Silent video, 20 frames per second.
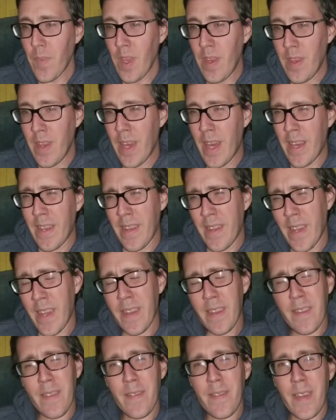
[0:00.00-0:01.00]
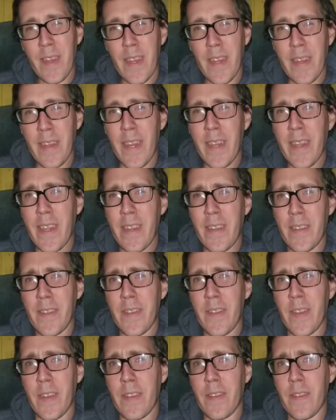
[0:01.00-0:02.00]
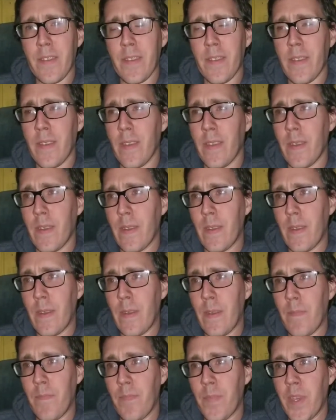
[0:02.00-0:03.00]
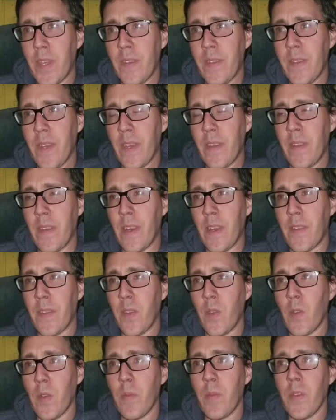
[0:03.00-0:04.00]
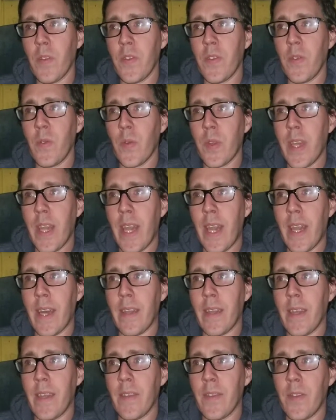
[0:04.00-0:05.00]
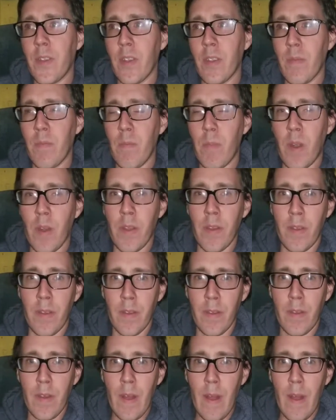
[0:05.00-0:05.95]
That like that kind of sucks. He said that the only person who can is her mother.